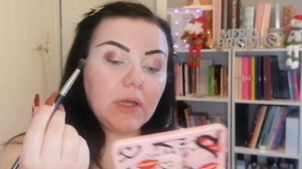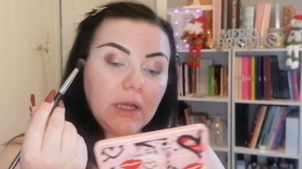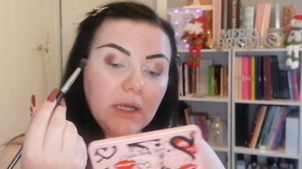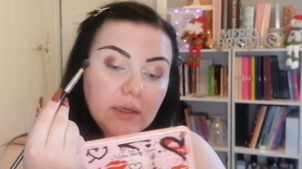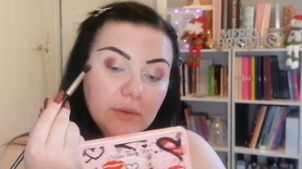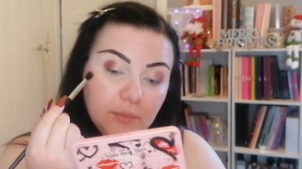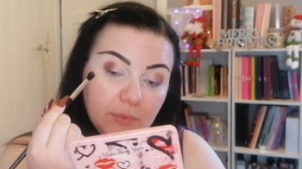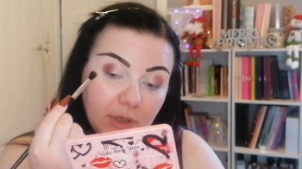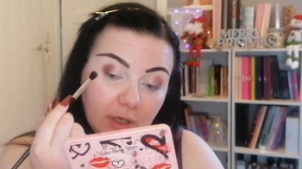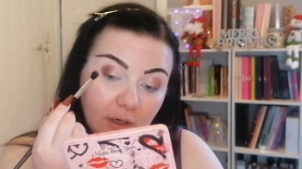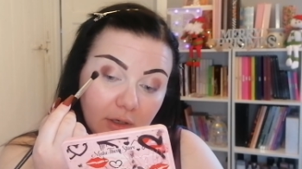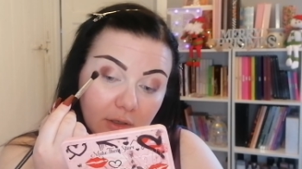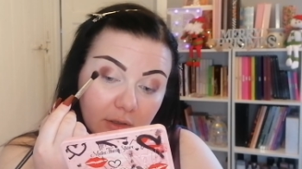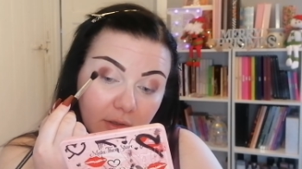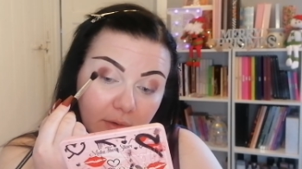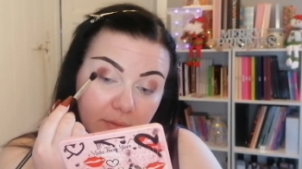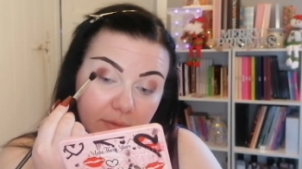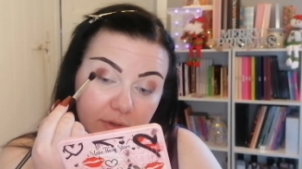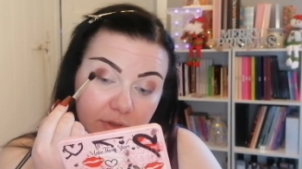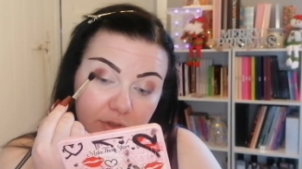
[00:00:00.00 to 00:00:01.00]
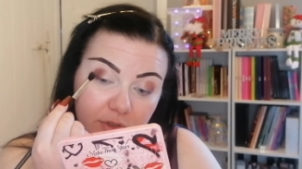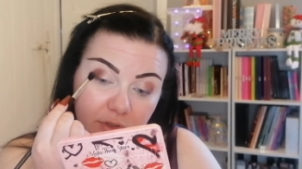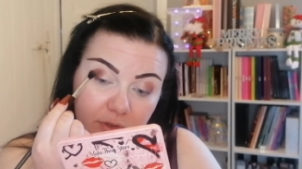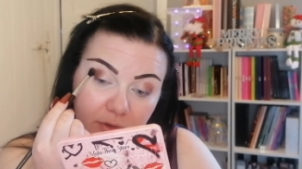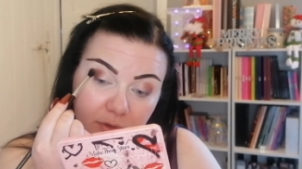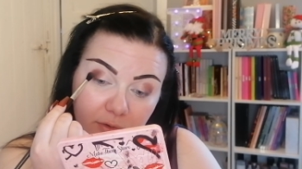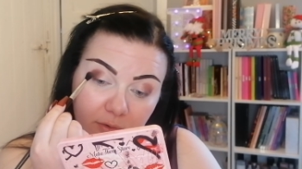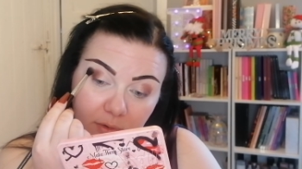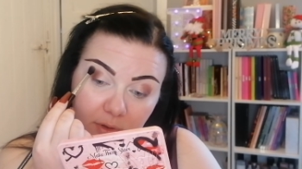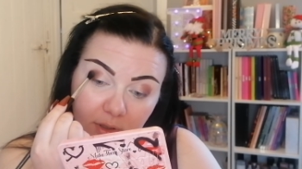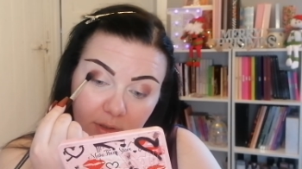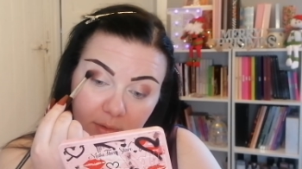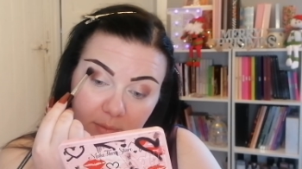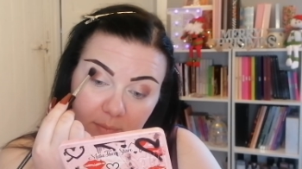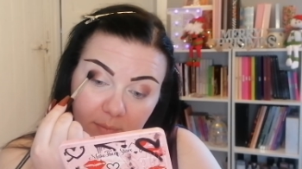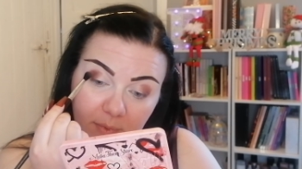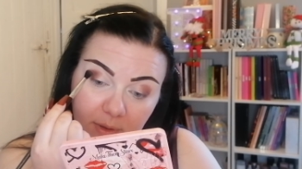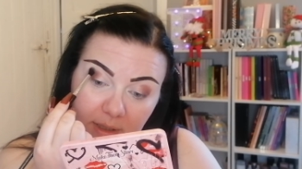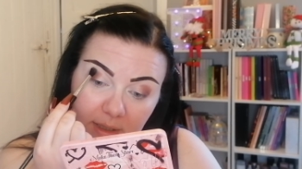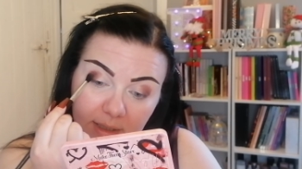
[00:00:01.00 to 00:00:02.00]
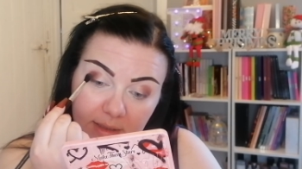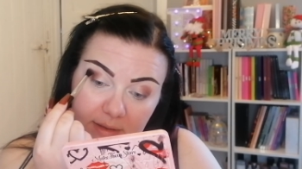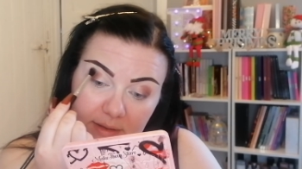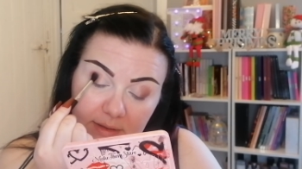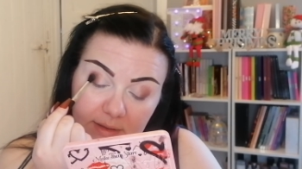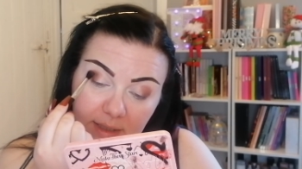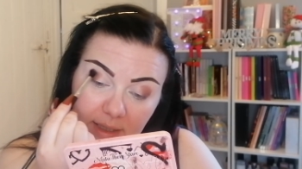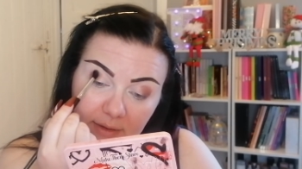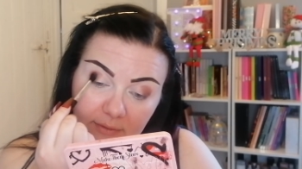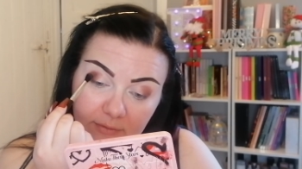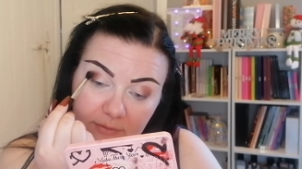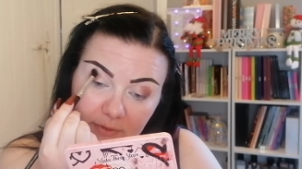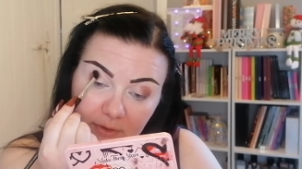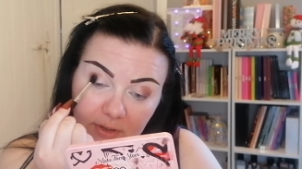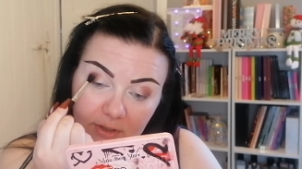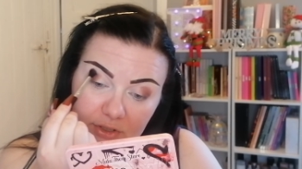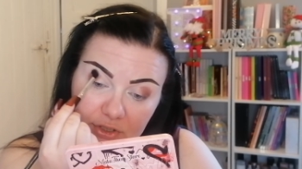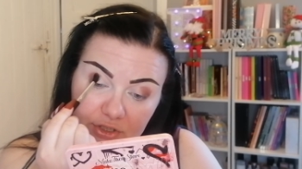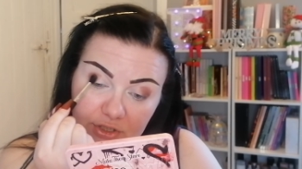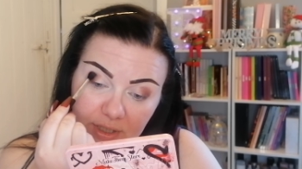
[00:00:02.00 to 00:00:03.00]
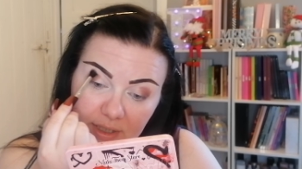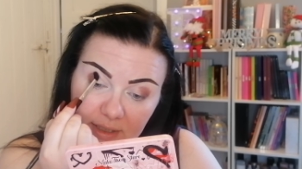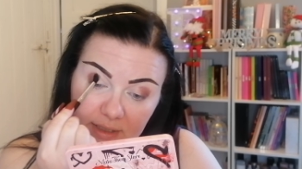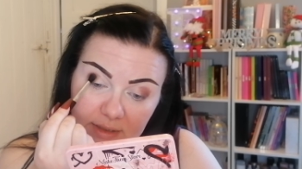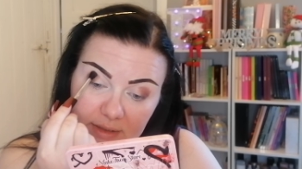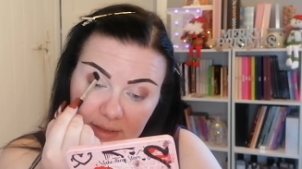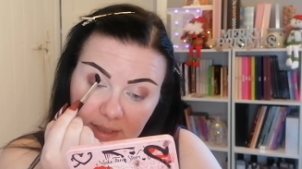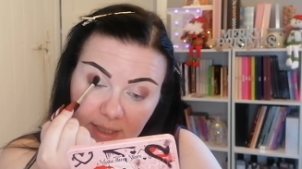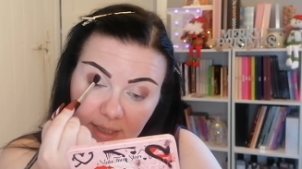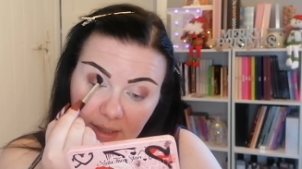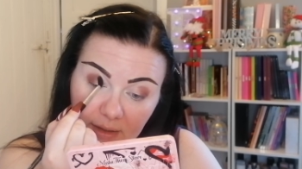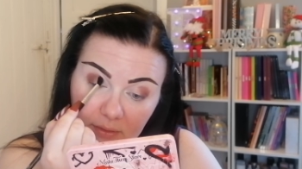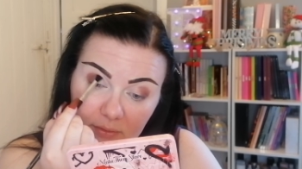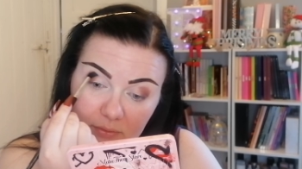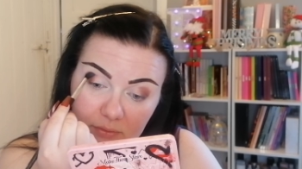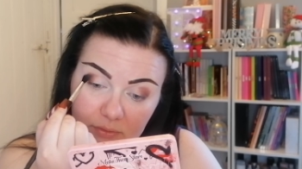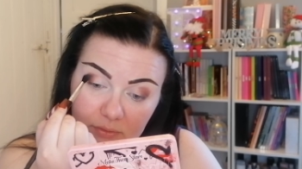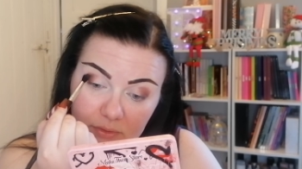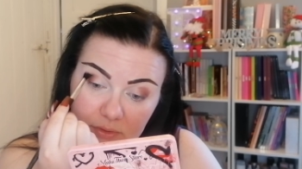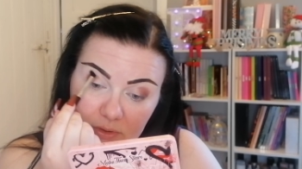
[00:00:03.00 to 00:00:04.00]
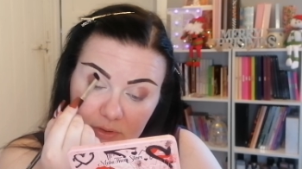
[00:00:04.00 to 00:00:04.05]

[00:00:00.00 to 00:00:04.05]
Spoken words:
And we are going to blend that first shade out.